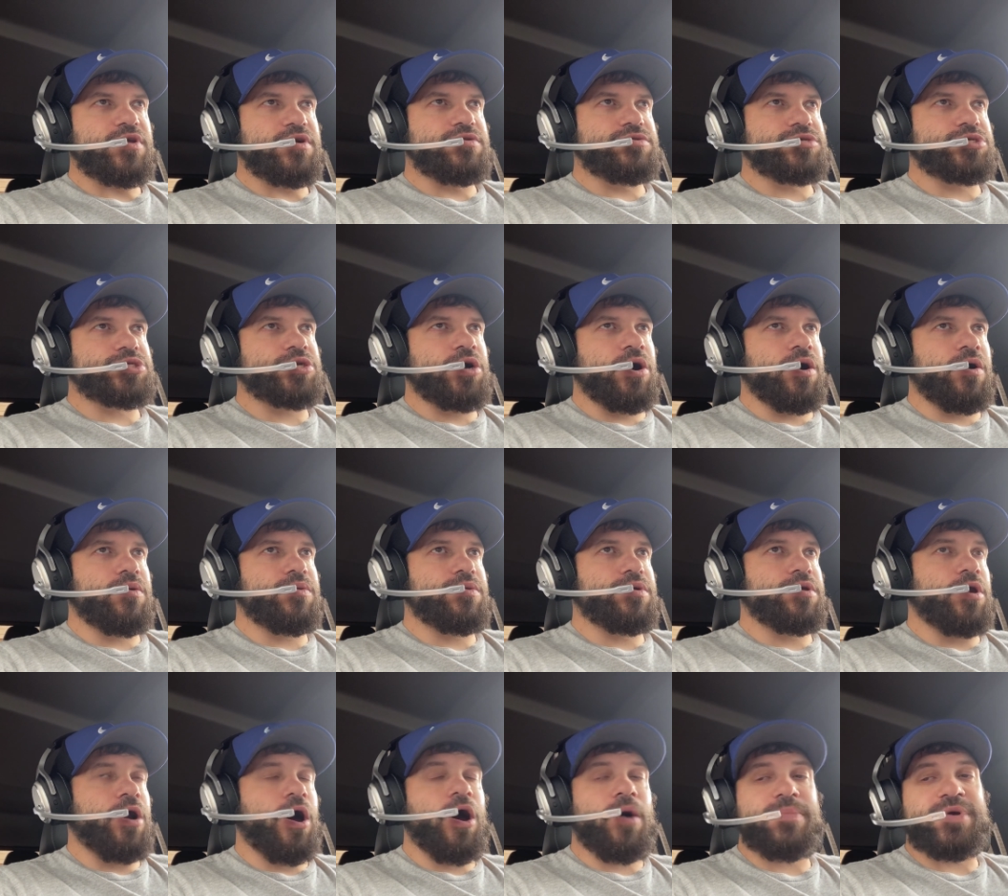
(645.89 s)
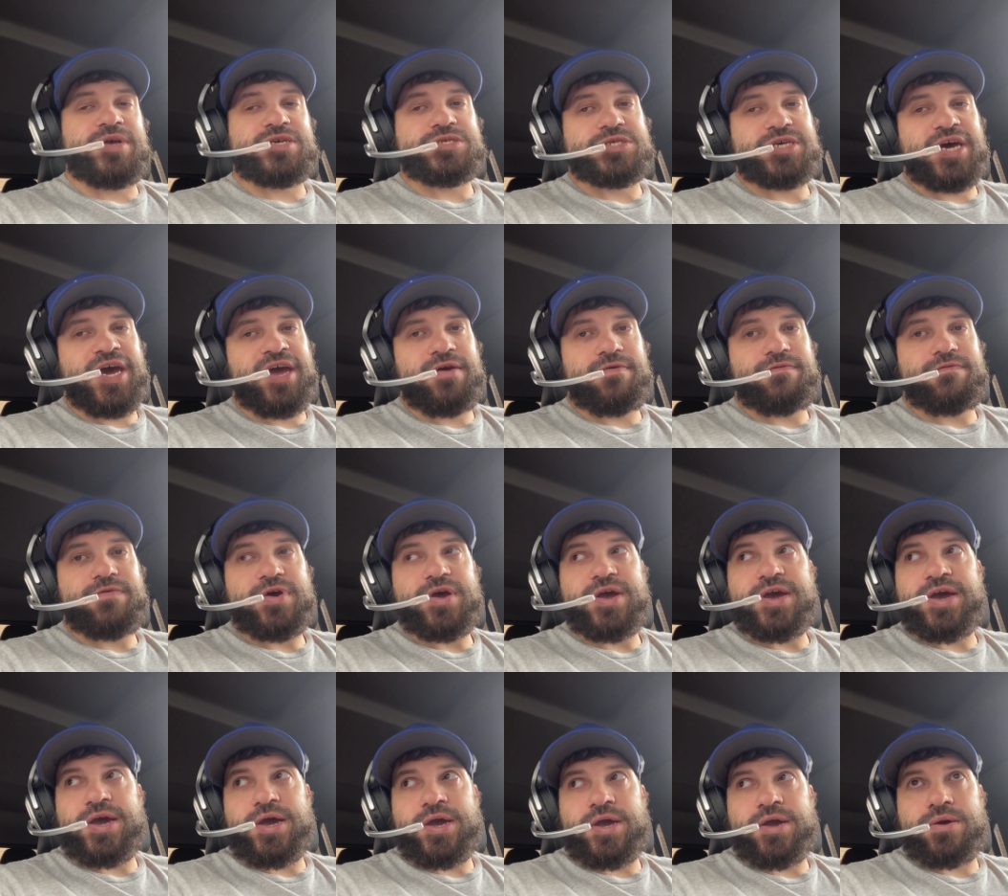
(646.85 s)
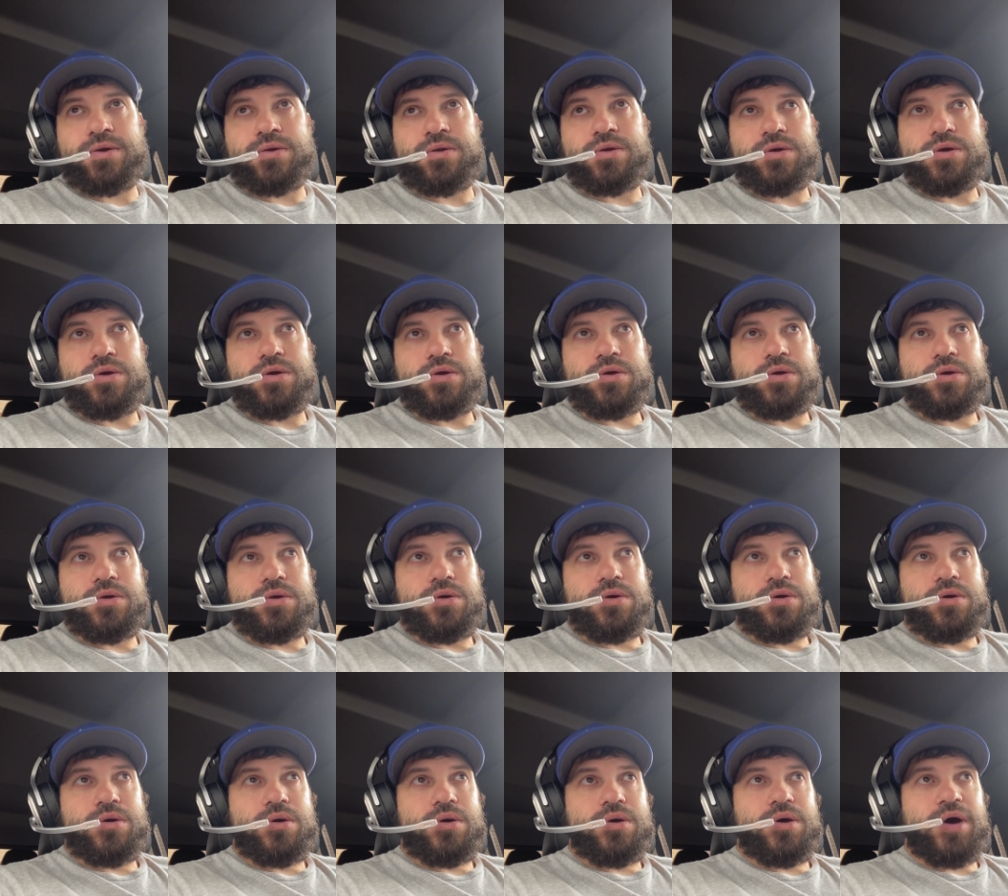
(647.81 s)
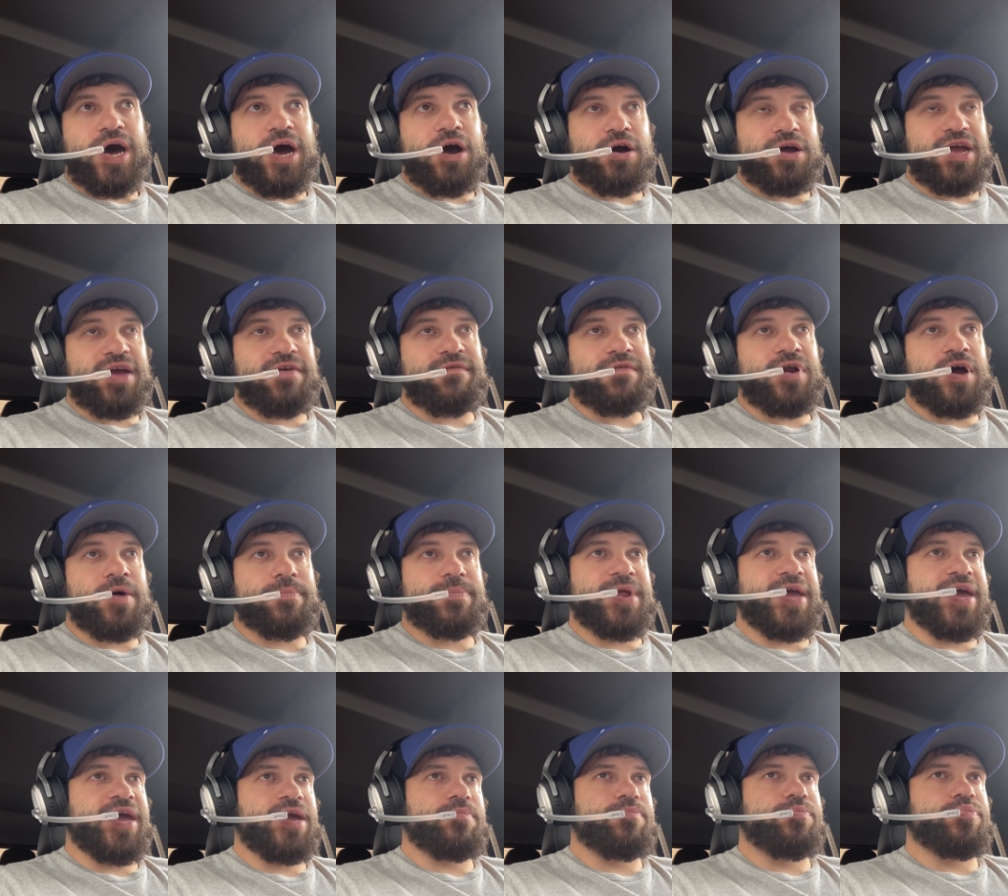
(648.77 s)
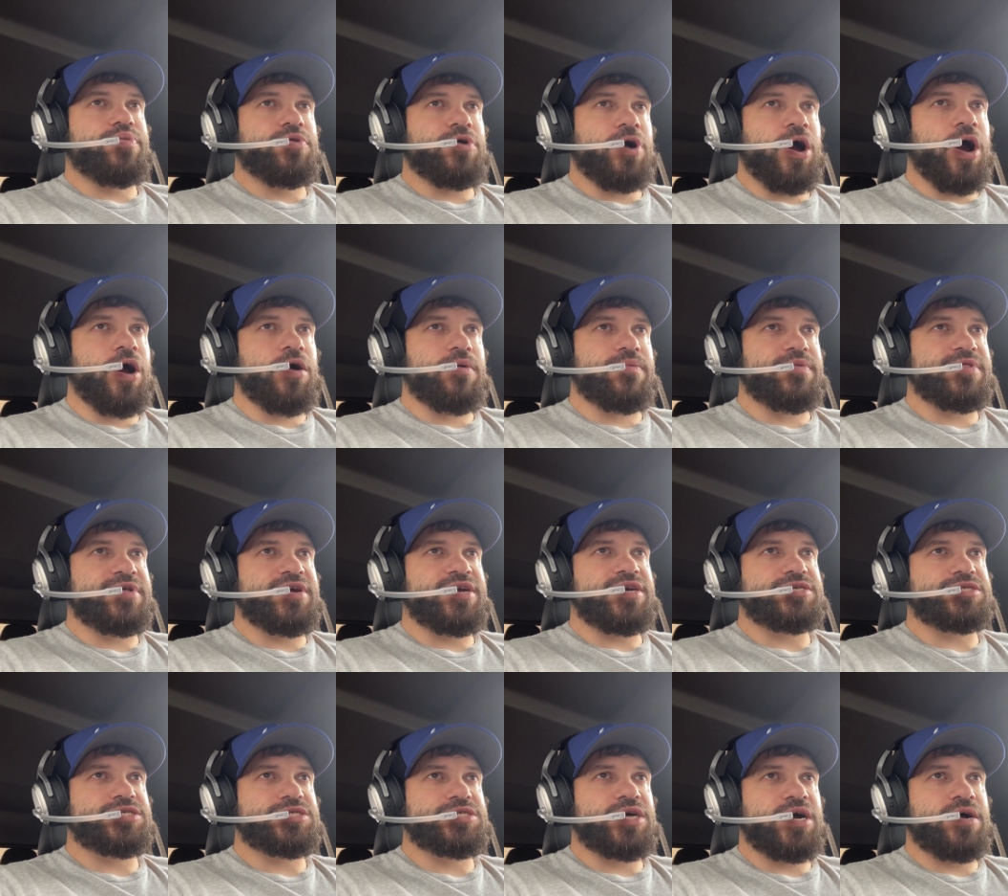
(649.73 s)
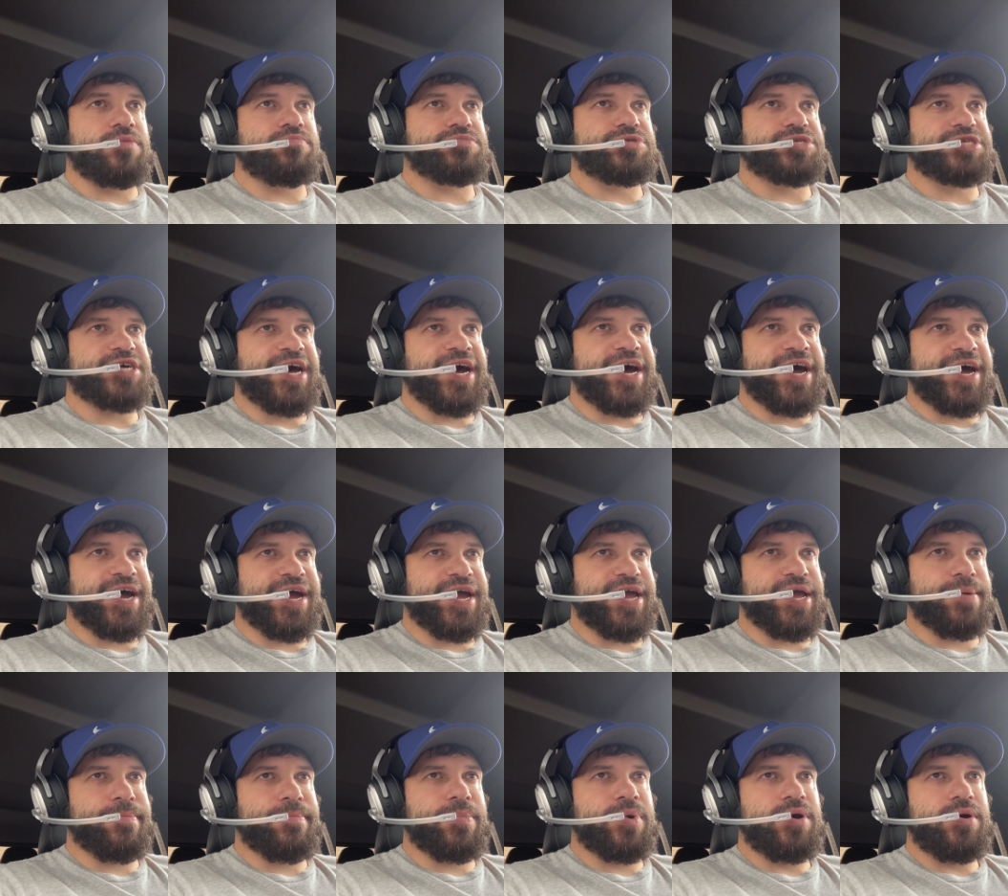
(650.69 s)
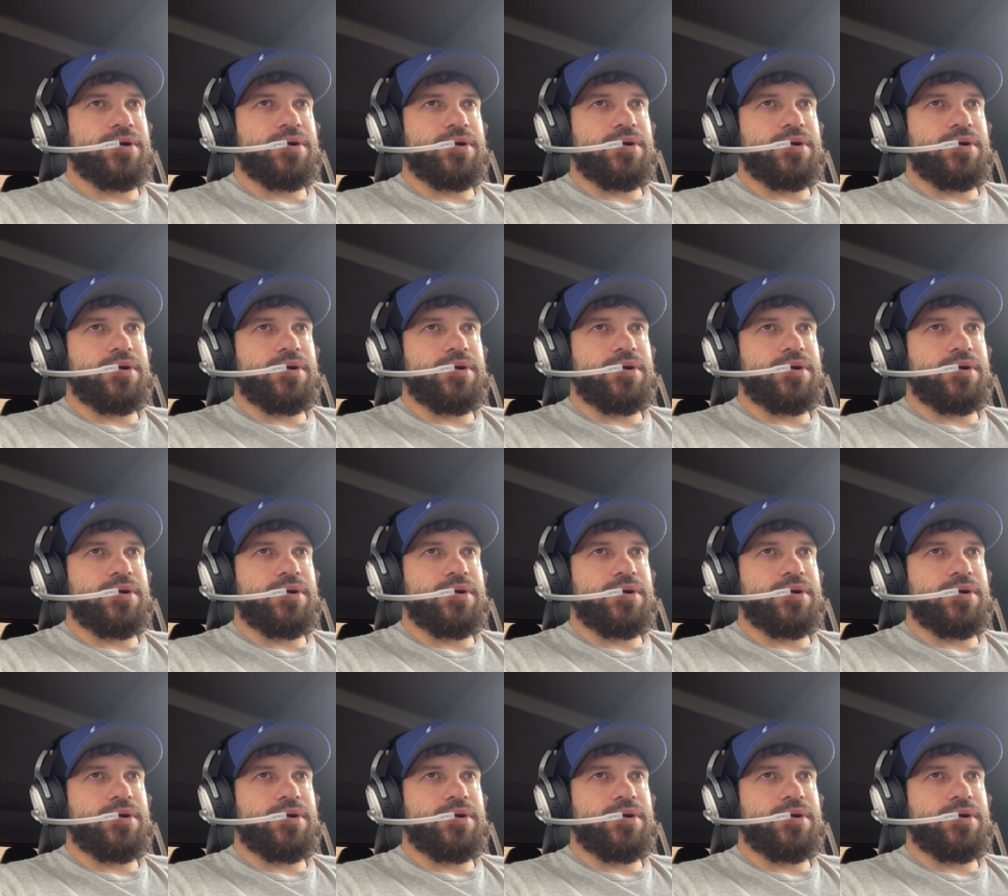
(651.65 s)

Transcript: So y'all be safe and I'll give an update probably sometime,